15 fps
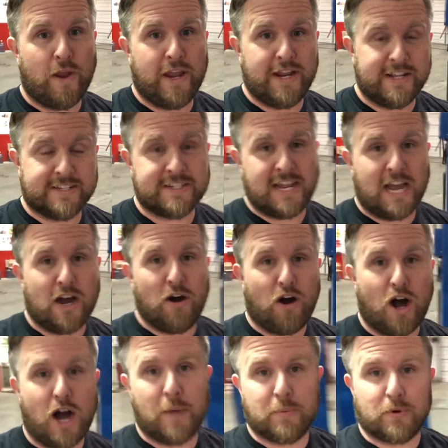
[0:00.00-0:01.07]
it is now
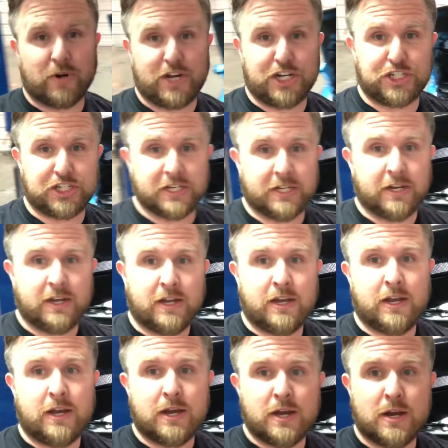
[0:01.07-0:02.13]
Operation
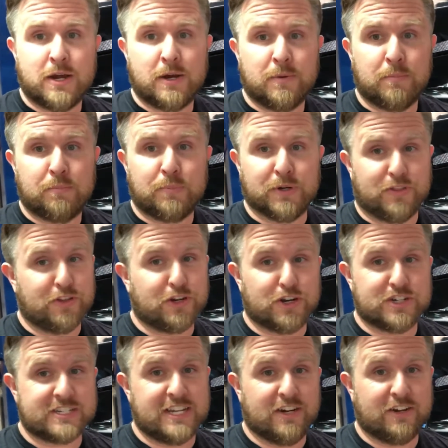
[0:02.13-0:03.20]
Put the
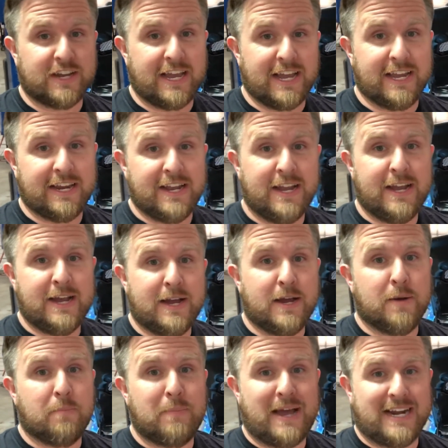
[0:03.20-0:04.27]
Cursed Hellcat
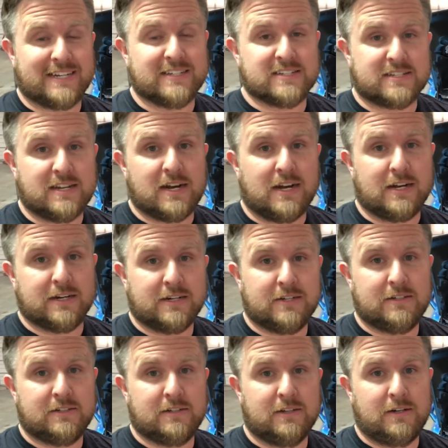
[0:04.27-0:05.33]
back to stock,
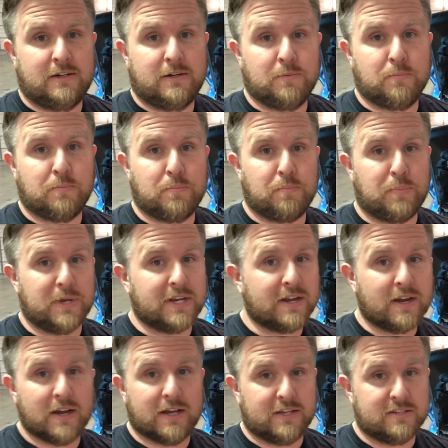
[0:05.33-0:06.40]

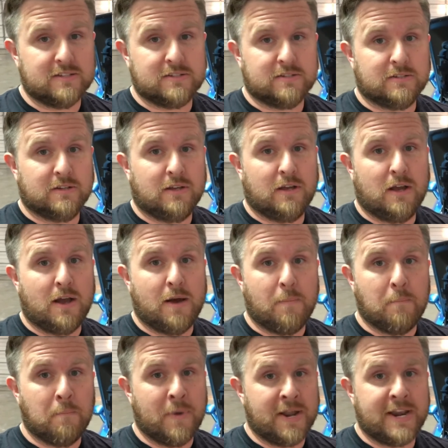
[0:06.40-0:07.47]
because
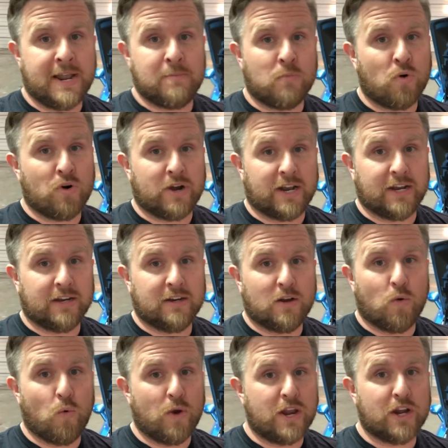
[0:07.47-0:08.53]
Monday morning
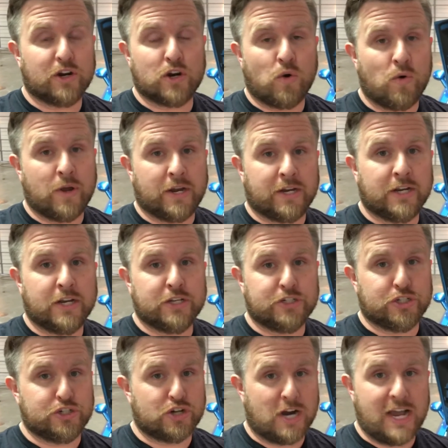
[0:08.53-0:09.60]
we are going
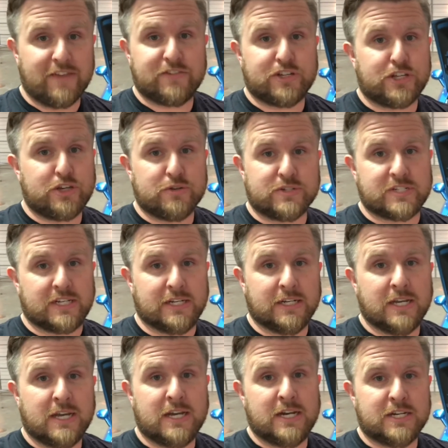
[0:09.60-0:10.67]
to drive to Houston
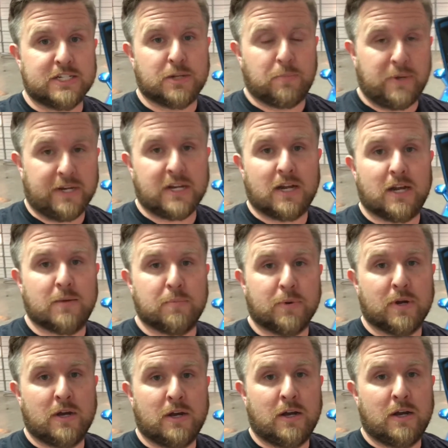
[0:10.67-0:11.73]
to pick
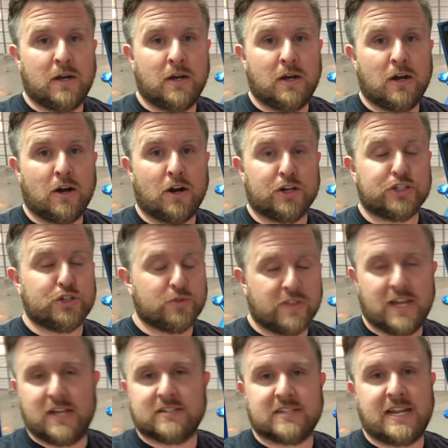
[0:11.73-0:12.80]
up our
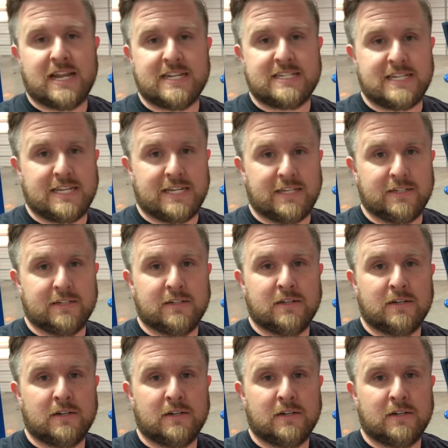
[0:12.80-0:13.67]
2018